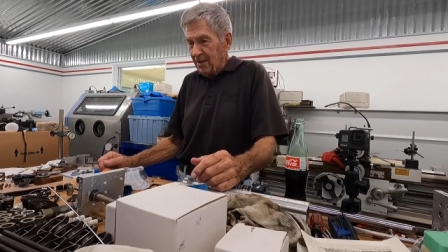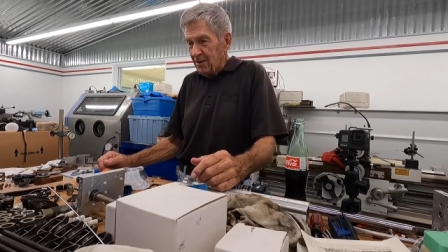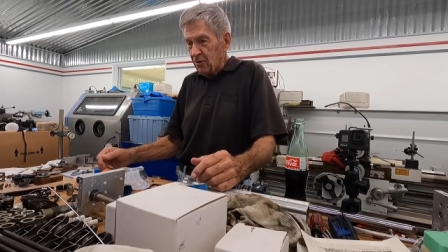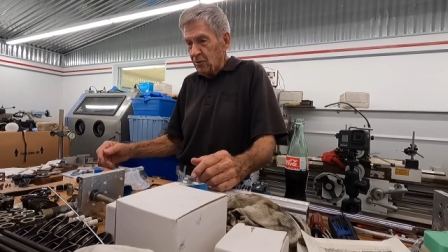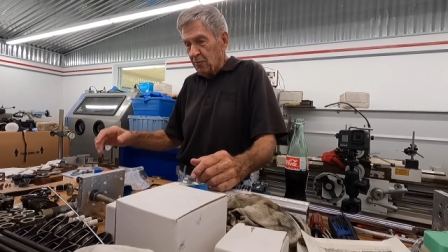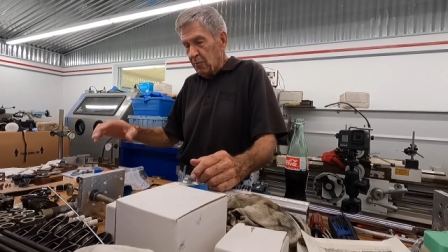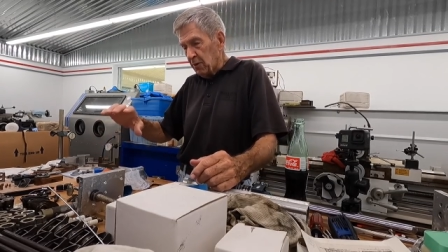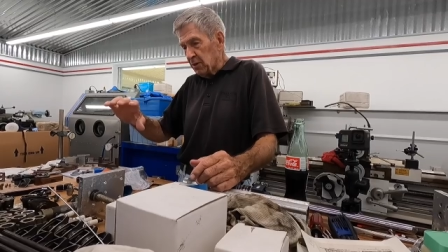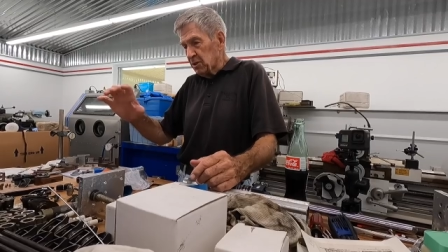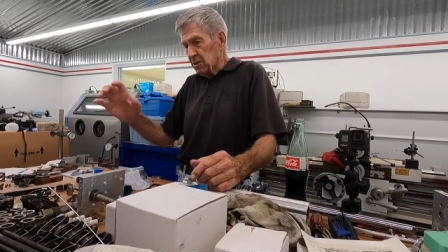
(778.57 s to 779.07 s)

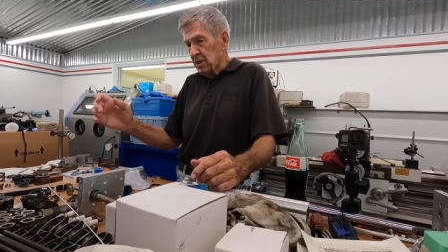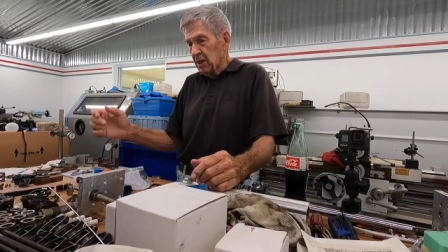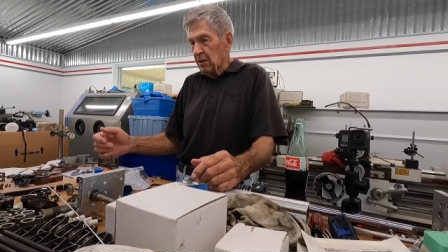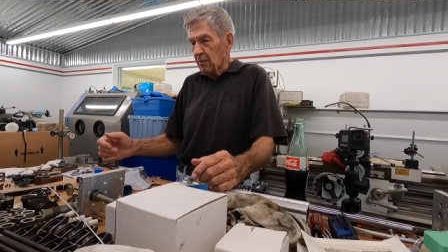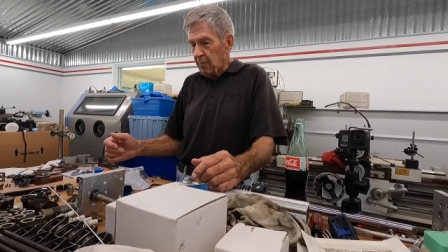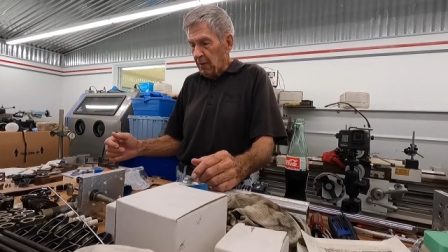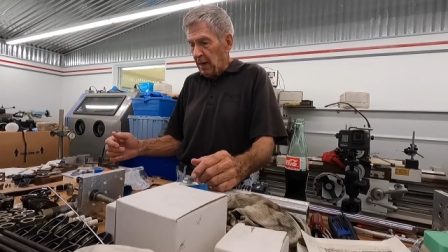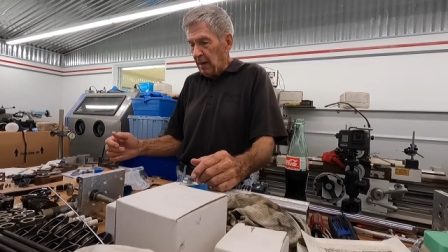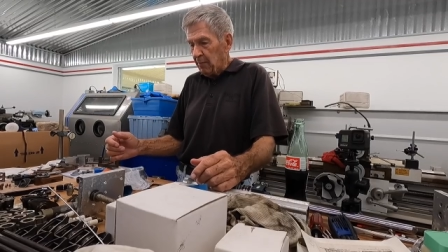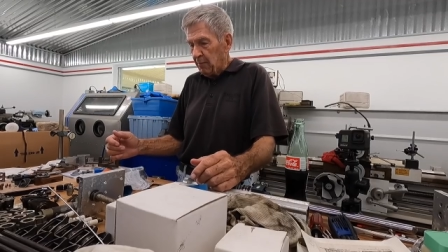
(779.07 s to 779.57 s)
You put a
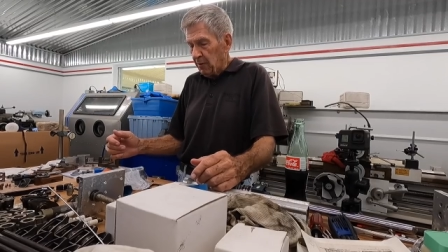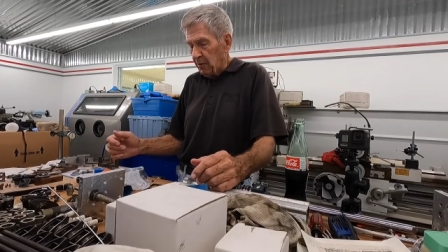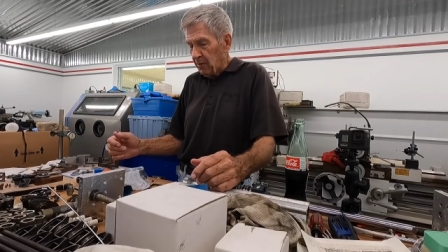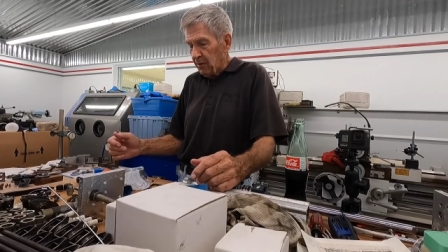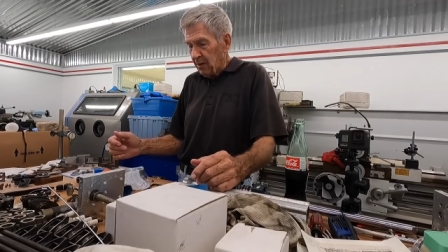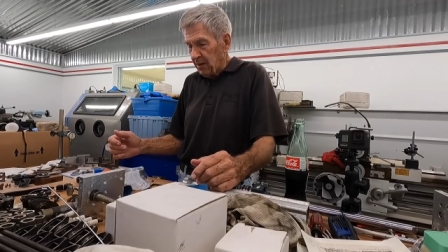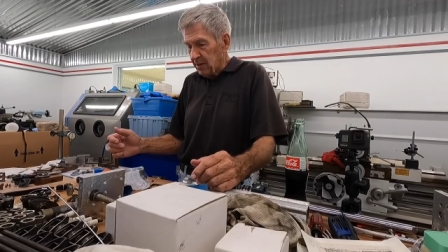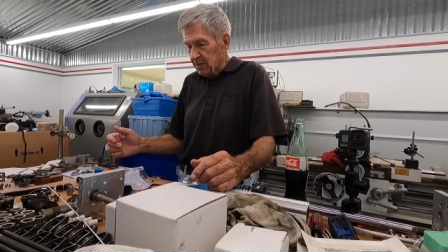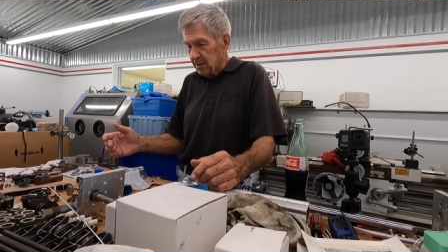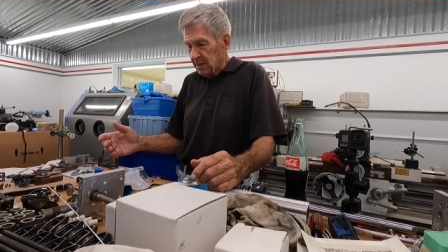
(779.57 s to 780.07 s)
single pipe on
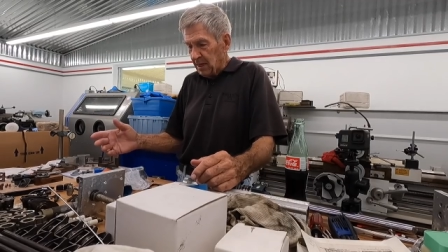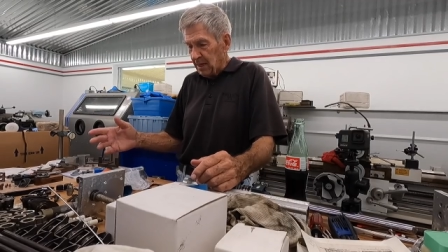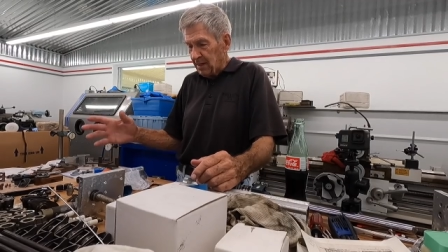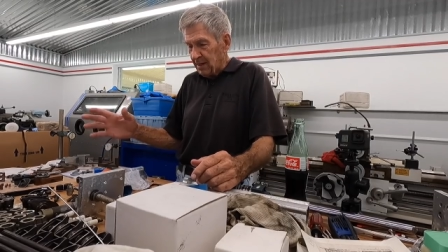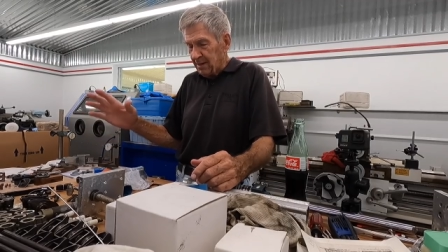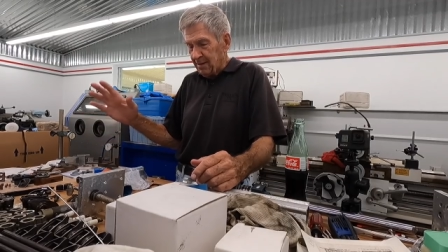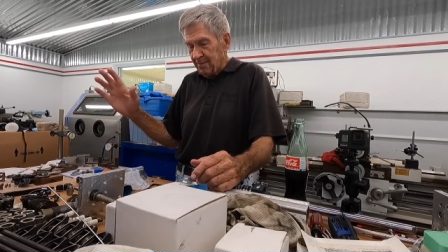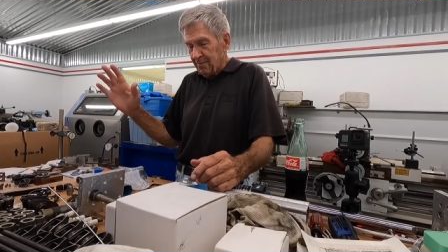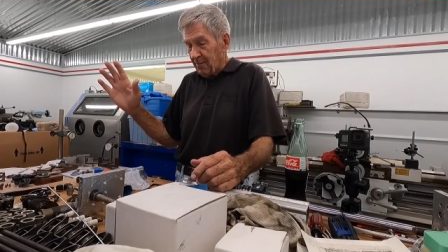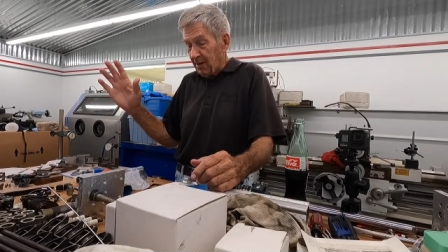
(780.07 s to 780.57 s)
it, and it
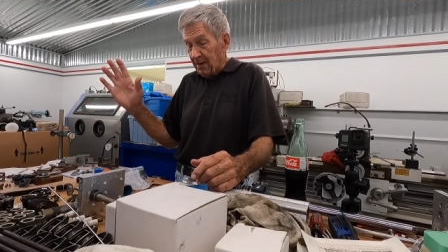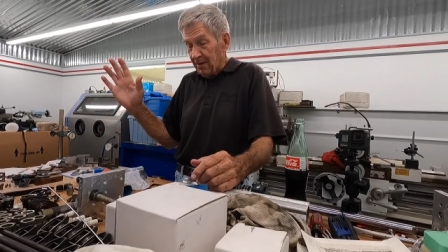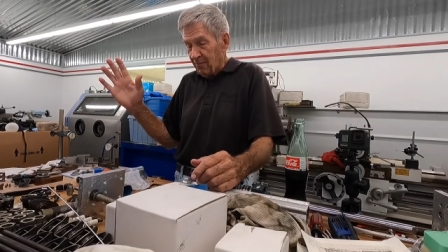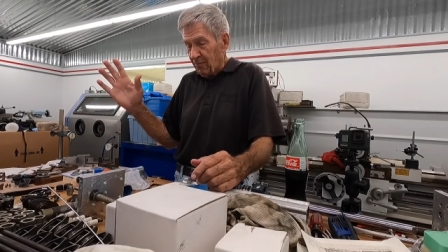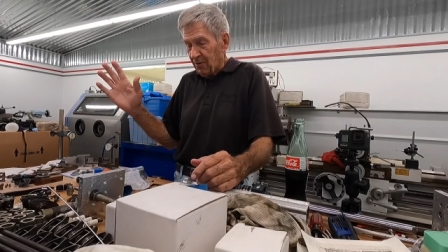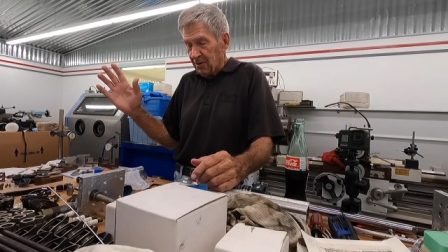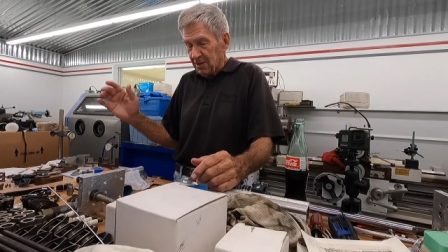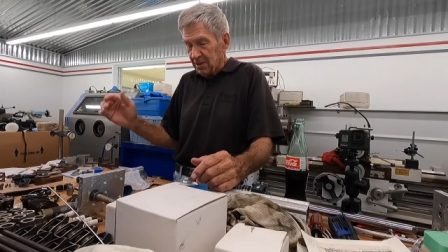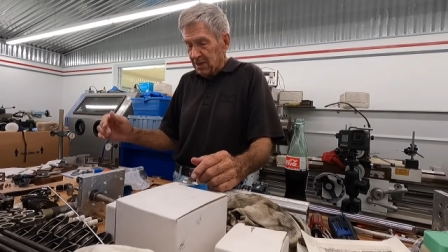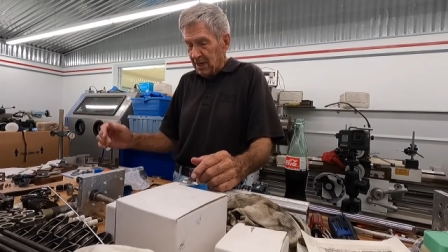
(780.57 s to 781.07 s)
sounded, and
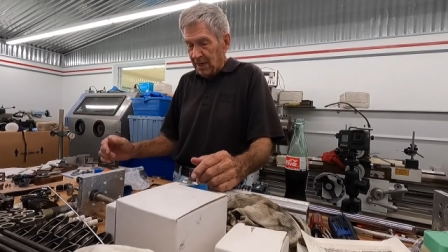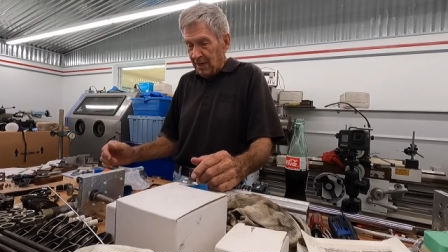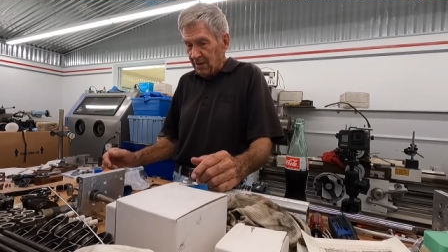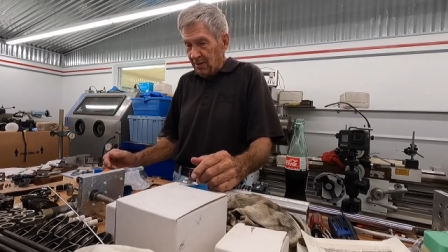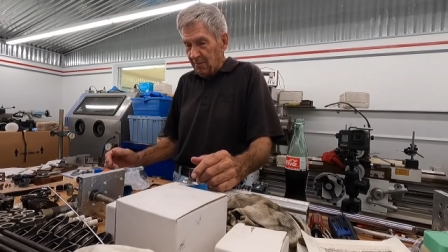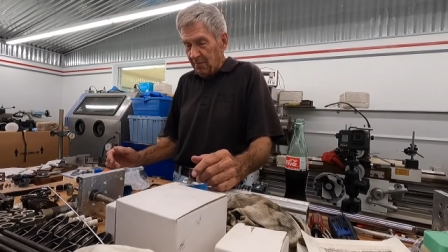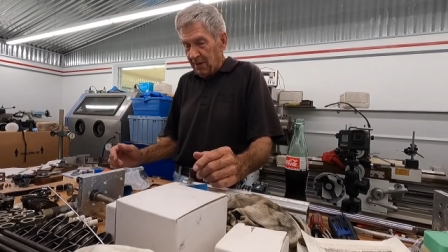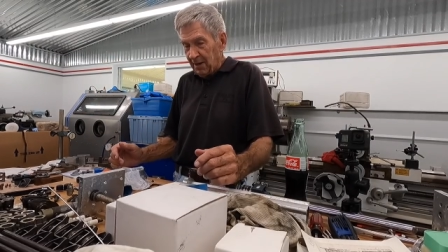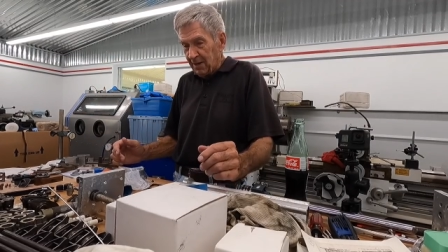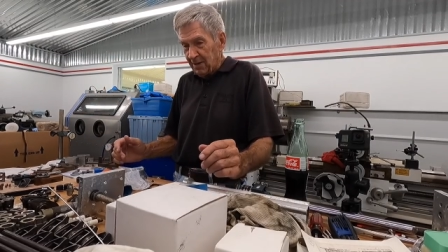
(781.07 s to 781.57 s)
what a sound
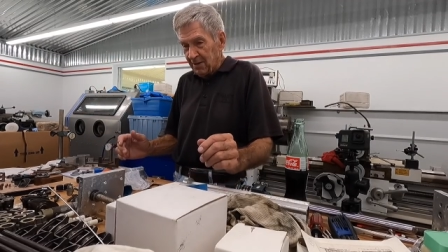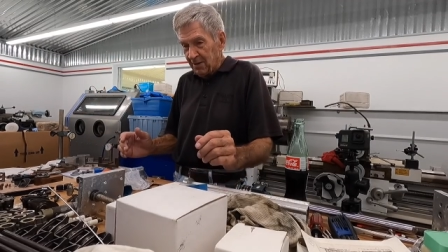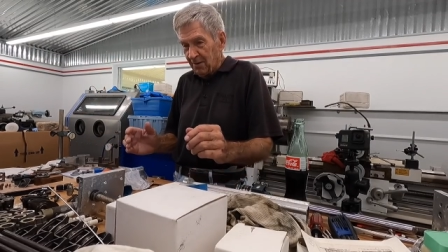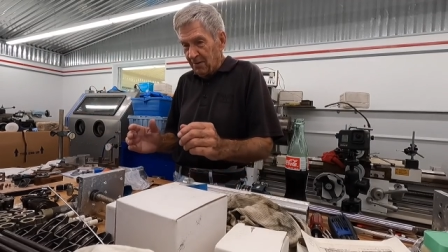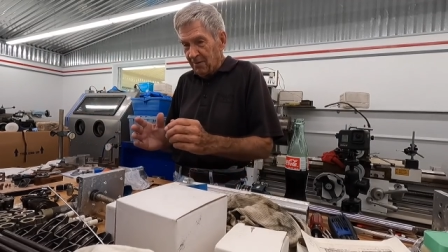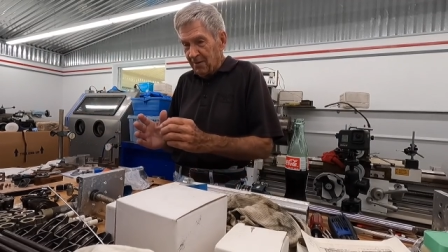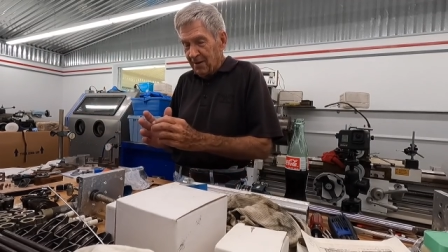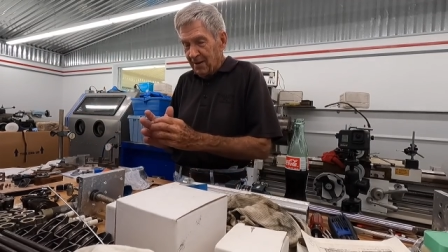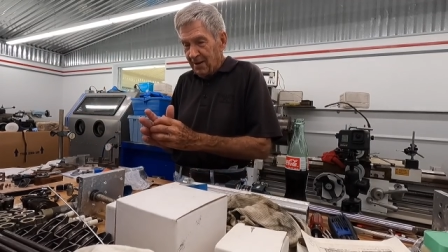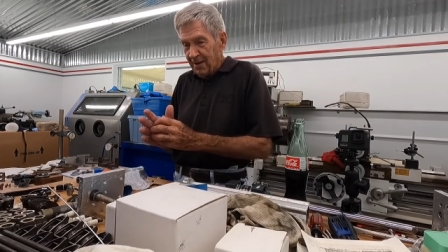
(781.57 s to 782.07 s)
it made, you know.